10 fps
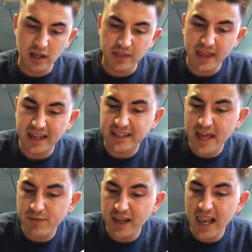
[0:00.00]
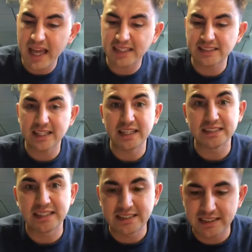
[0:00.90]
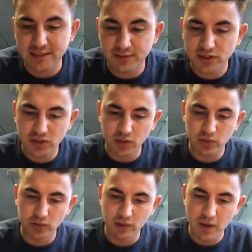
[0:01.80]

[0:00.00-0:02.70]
they're never late as this is for school.